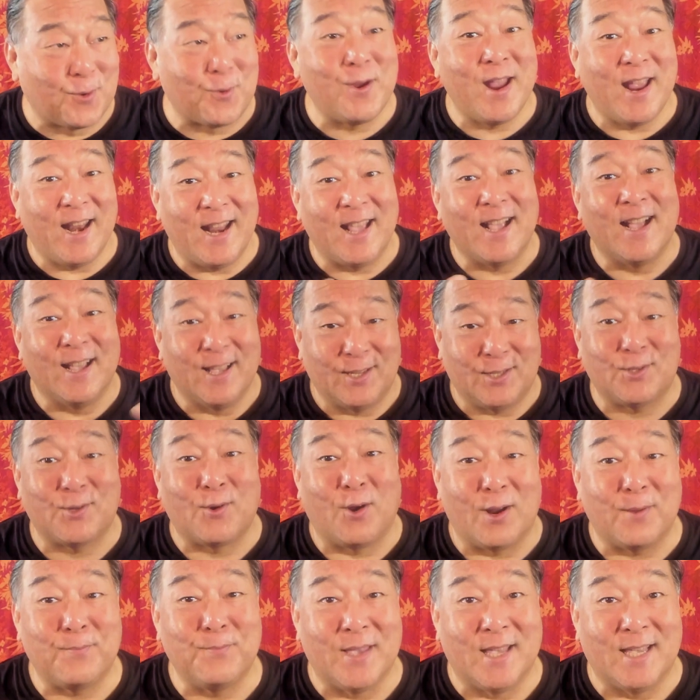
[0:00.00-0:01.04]
creating a
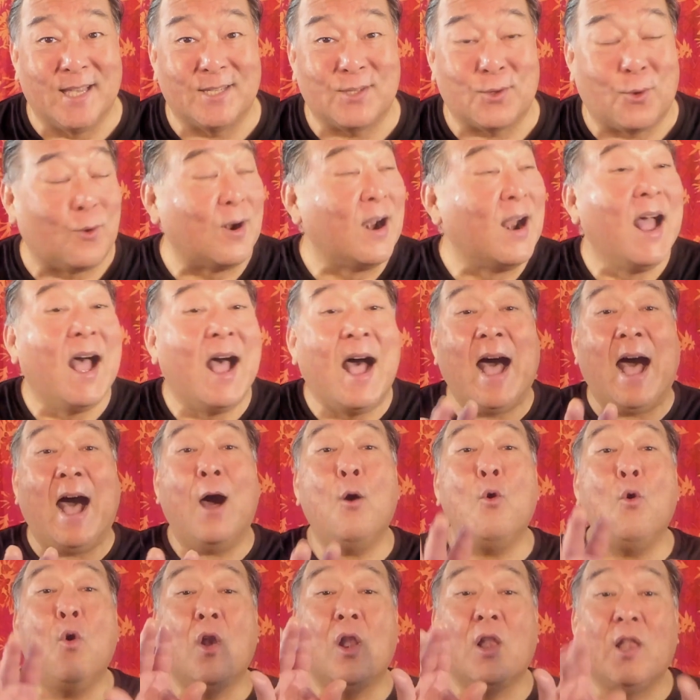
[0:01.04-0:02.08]
historic piece, or
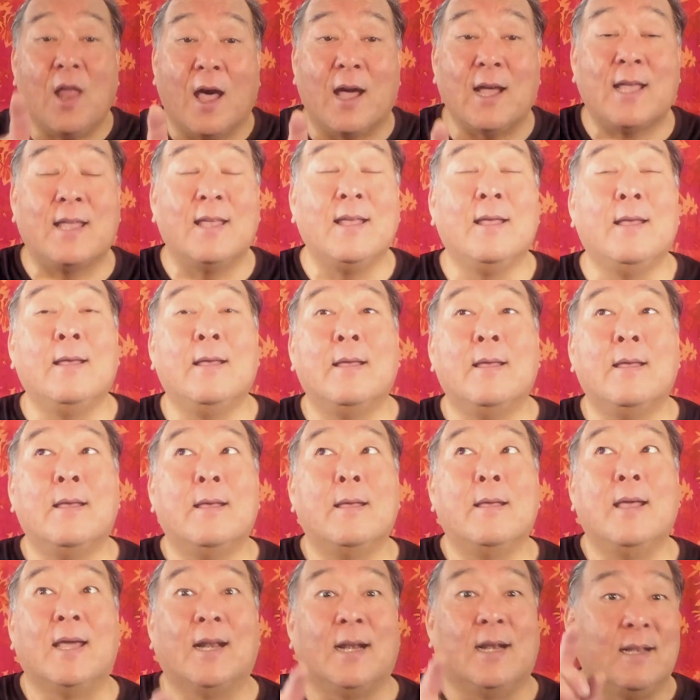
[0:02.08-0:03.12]
how luck
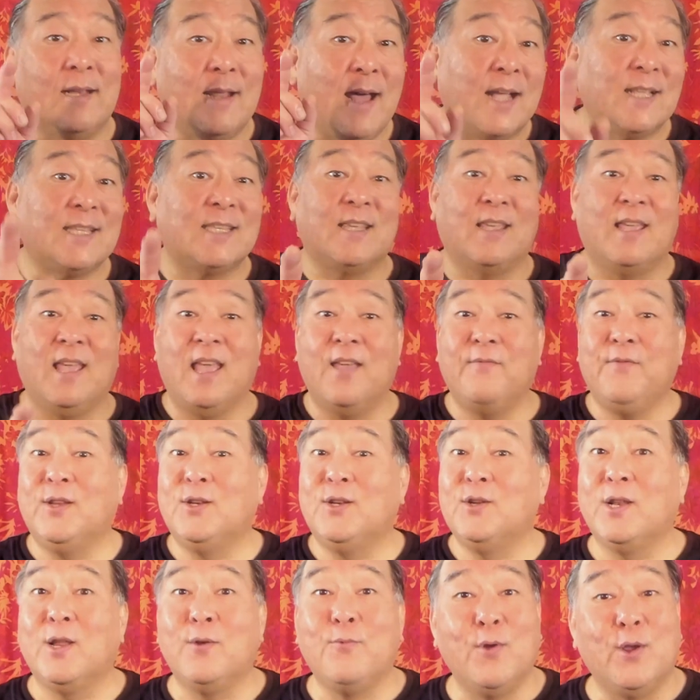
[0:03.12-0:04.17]
and lots of
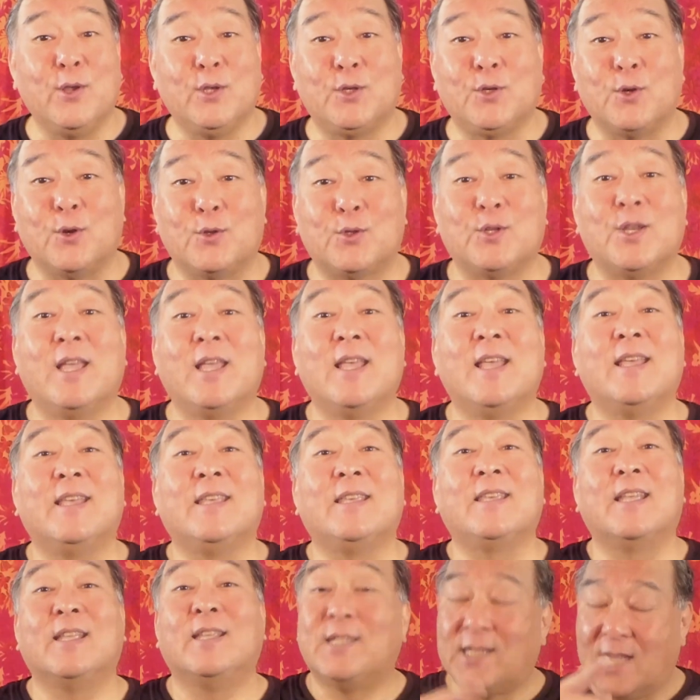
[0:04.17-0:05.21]
heavy-duty research
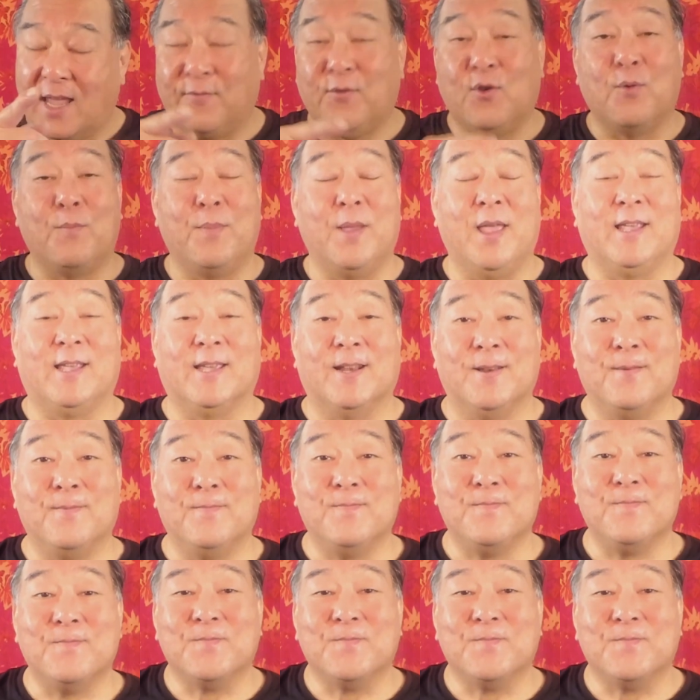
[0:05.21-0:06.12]
can save your bacon.